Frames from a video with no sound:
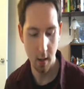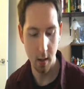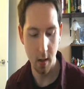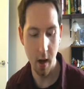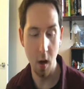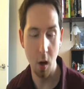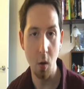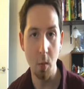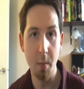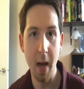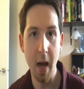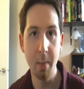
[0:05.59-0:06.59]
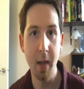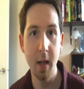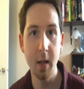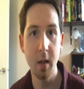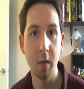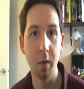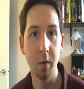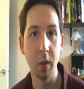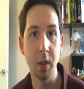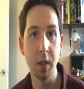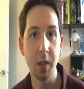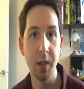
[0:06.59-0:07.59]
Now, Batman
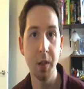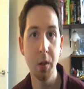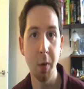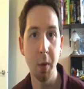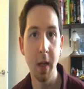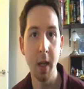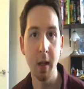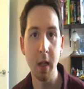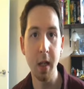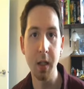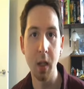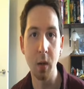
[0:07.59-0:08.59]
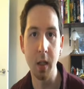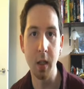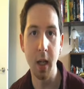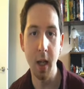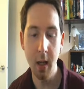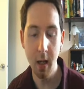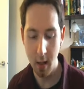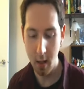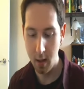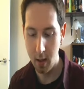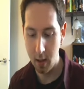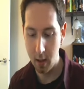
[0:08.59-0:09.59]
vs. Superman is out today,
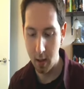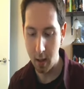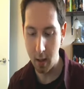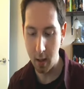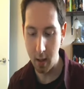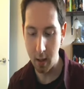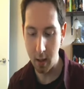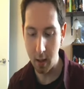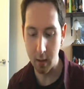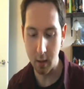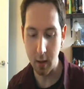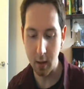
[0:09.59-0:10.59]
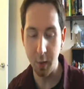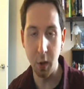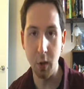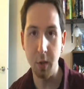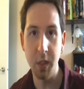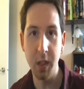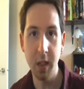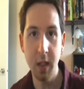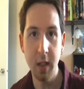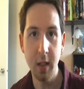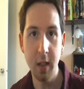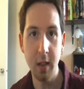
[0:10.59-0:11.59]
and if you have seen
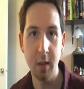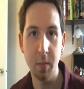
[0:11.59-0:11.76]
it,